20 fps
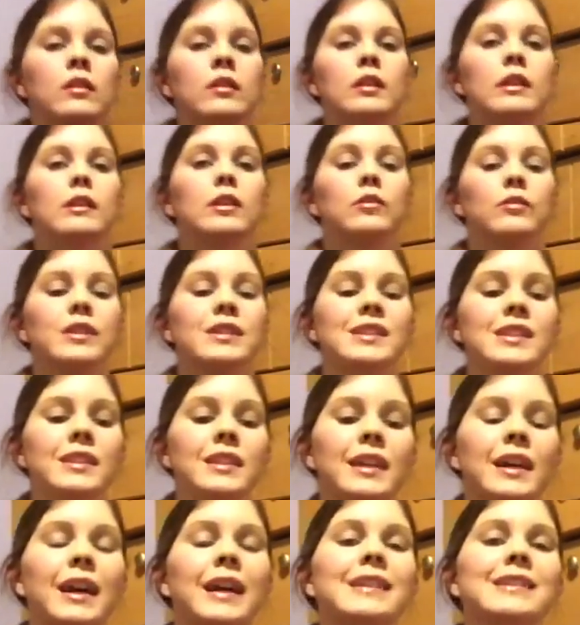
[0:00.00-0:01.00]
And the reason
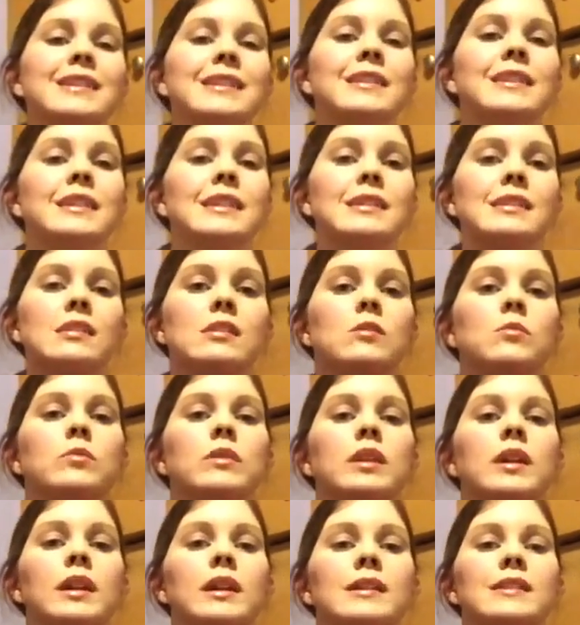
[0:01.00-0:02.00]
that I did this is
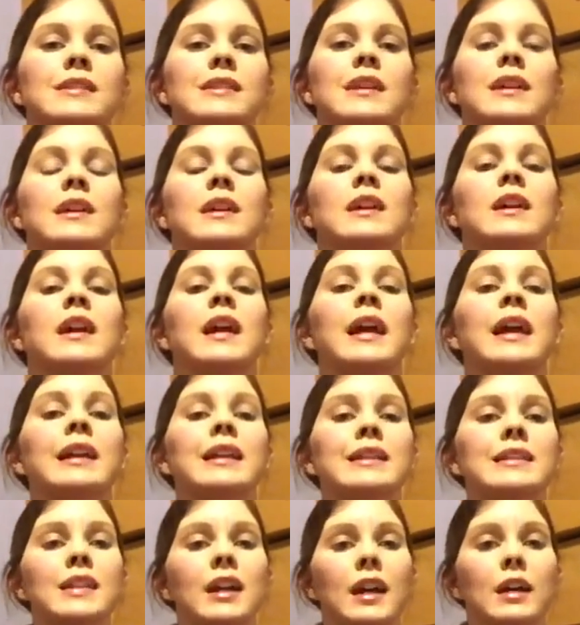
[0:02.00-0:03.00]
because
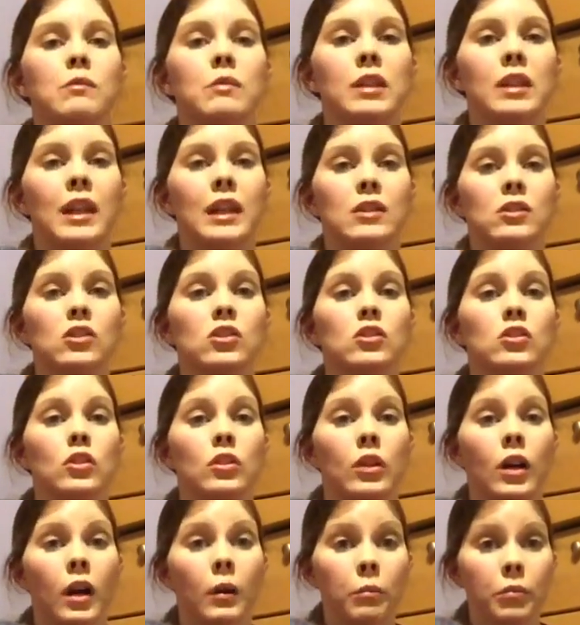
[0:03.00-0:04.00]
anytime that I stood
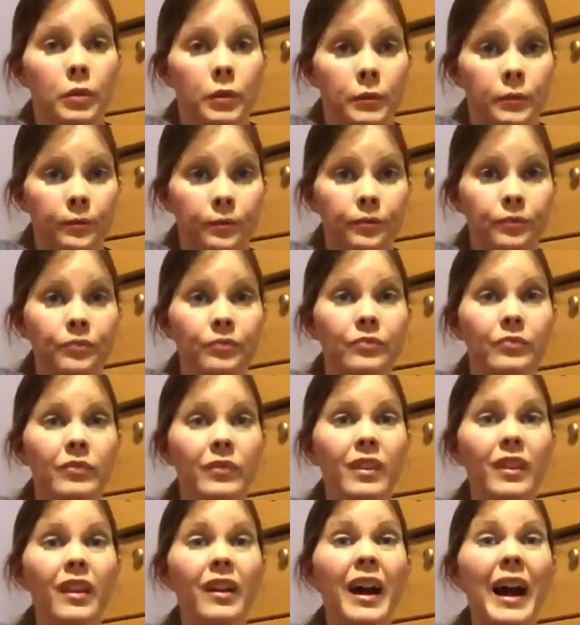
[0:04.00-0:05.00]
up,
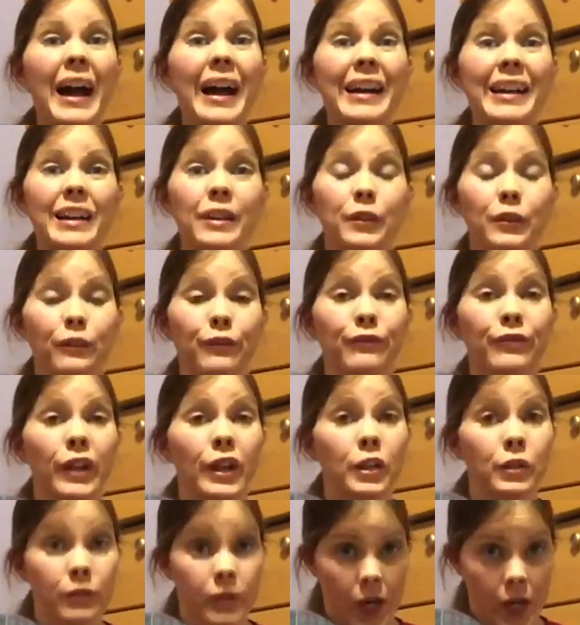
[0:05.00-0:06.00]
I either
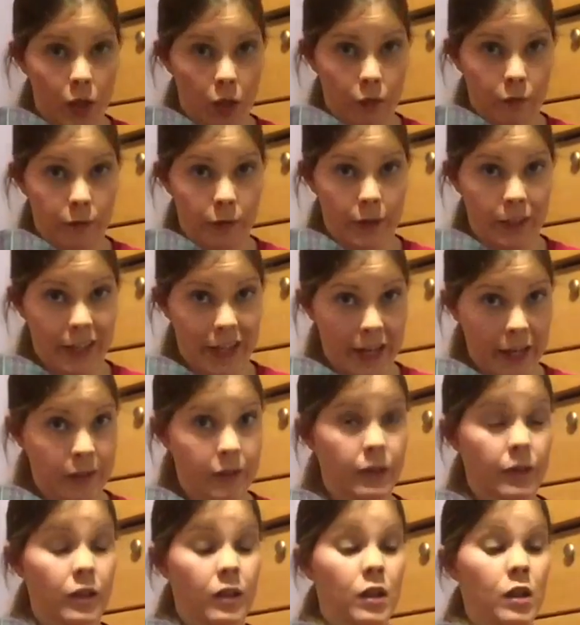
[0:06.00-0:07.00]
fell right over again,
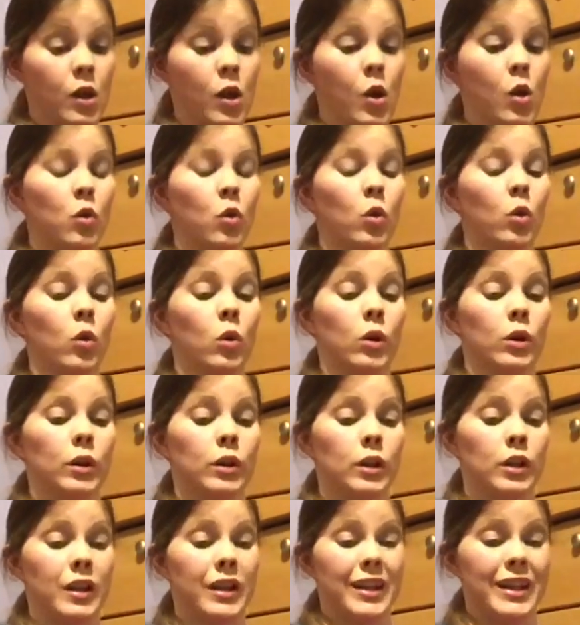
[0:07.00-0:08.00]

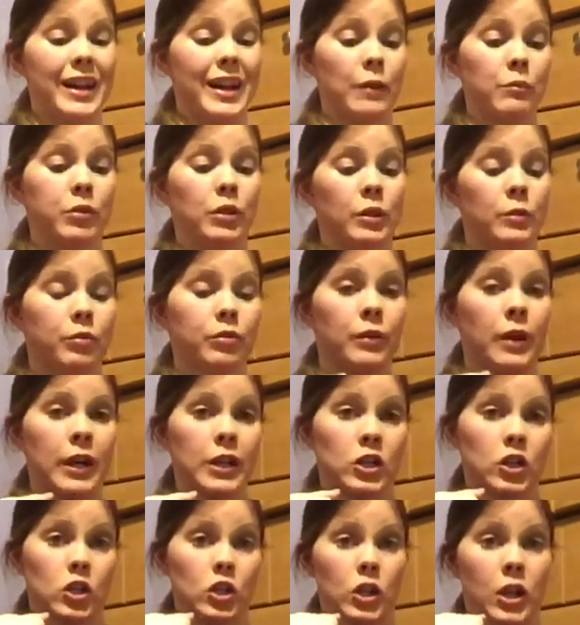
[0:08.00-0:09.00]
or I put
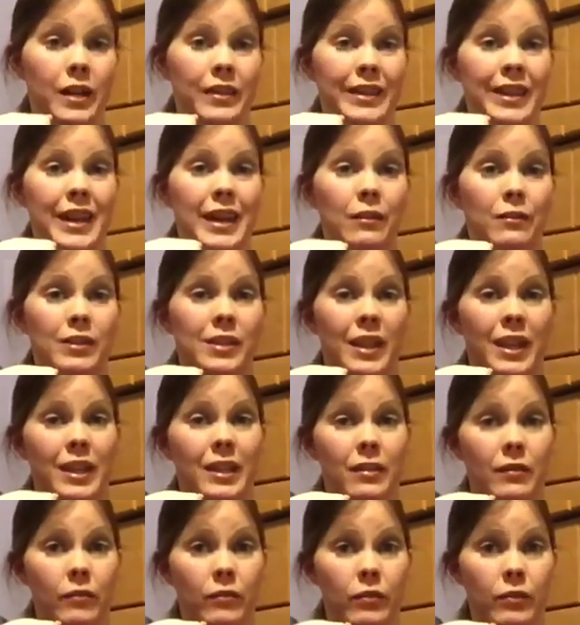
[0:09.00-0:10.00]
pressure on the outside
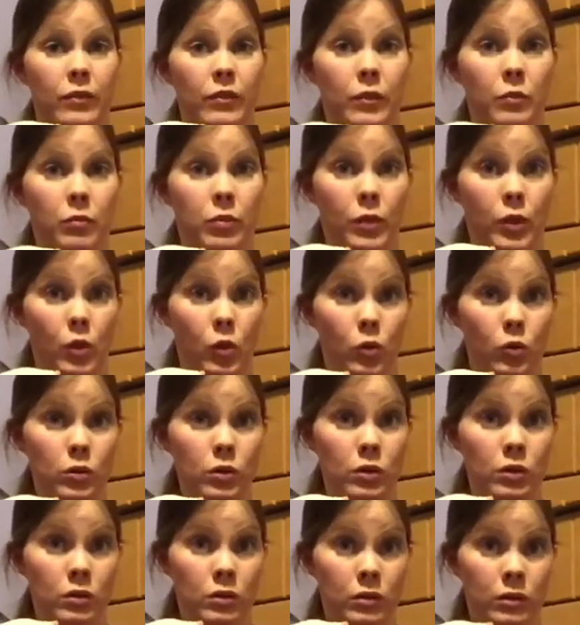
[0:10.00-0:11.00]
of the bone,
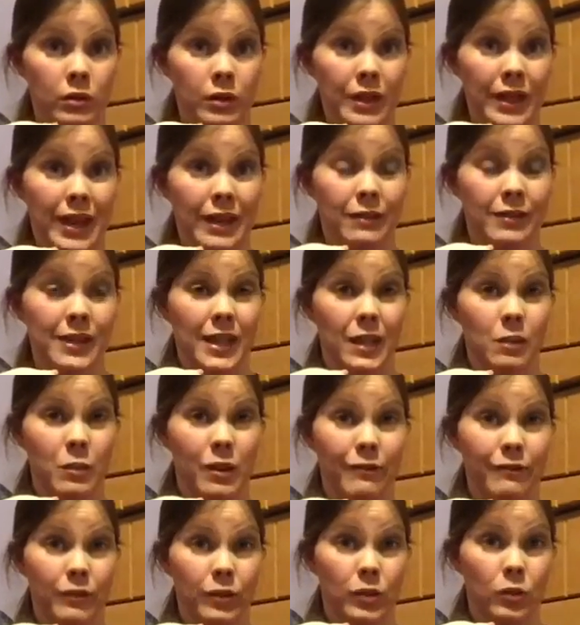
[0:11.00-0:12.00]
the outside of my
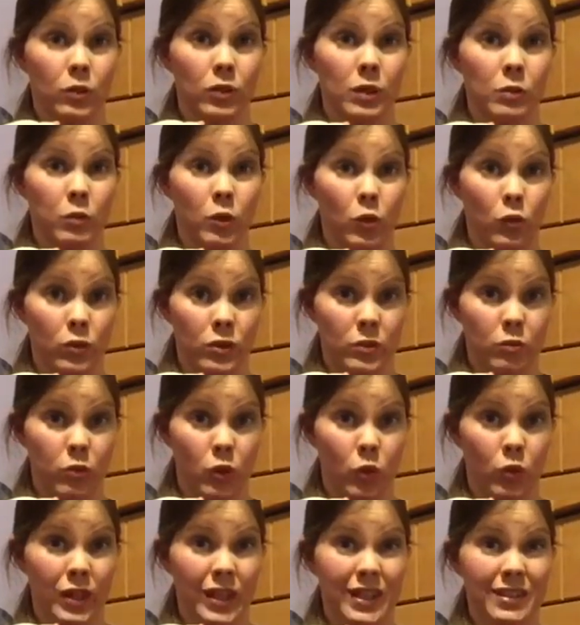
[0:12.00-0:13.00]
foot where the bone was
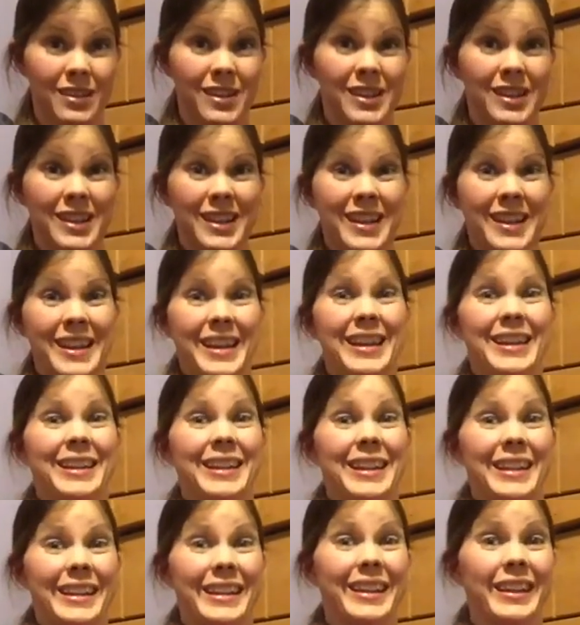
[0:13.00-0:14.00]
broken, and
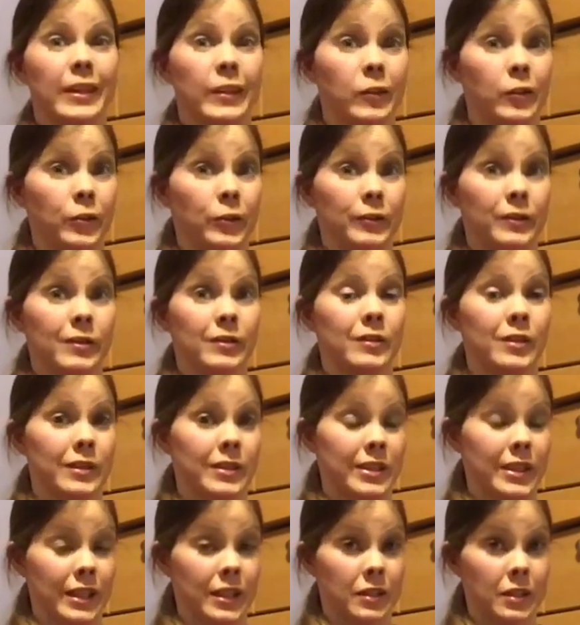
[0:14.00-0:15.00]
it killed to
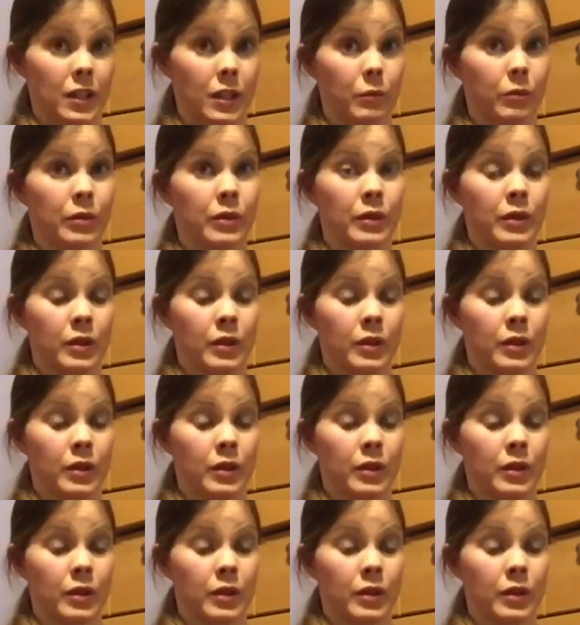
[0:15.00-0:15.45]
stand up.